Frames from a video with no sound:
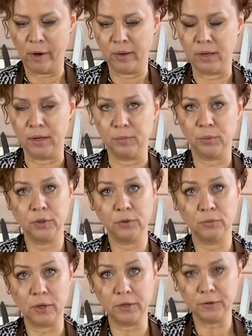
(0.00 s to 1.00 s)
boiling
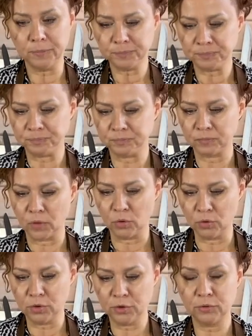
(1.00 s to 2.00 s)
water,
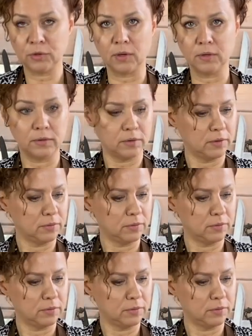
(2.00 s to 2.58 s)
or you can